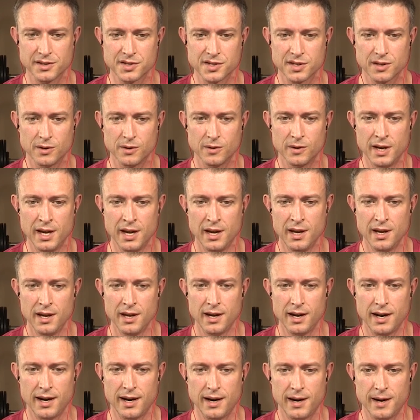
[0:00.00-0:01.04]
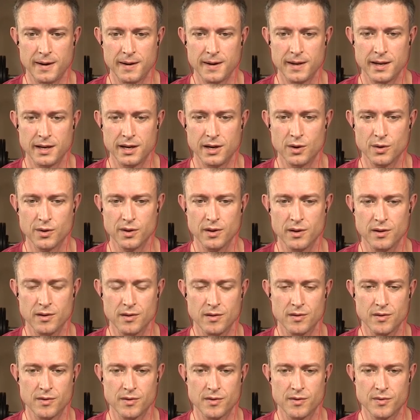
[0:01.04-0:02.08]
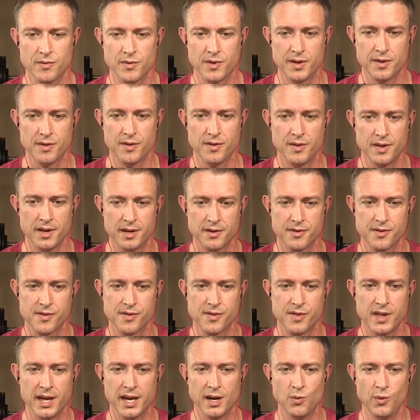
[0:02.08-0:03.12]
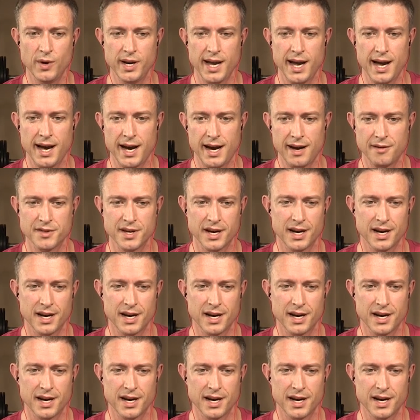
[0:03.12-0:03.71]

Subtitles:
So, the thing we have,